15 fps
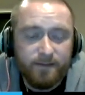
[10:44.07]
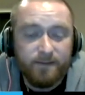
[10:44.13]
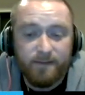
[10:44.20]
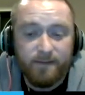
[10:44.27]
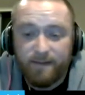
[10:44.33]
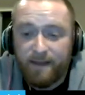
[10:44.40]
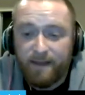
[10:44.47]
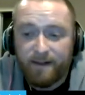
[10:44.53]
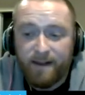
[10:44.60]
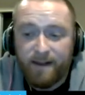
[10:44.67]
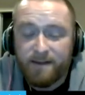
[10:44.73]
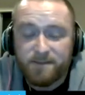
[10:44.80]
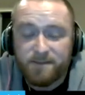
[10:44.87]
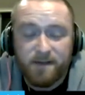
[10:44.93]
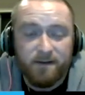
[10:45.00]
That
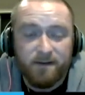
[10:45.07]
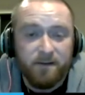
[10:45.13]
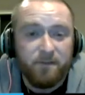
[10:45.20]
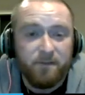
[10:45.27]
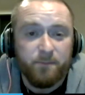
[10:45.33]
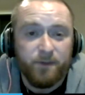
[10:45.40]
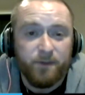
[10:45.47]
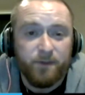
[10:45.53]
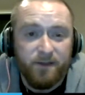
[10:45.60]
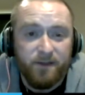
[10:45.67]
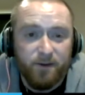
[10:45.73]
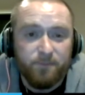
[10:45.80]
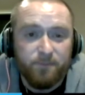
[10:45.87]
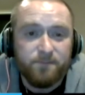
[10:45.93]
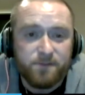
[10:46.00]
guy's got nothing but
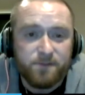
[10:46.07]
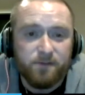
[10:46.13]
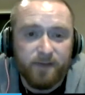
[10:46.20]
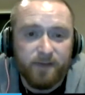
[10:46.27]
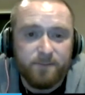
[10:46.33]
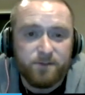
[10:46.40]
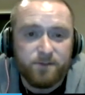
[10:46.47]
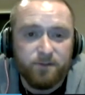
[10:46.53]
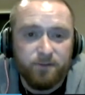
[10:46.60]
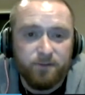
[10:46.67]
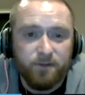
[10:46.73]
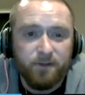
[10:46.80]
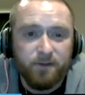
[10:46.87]
ego. So absolutely.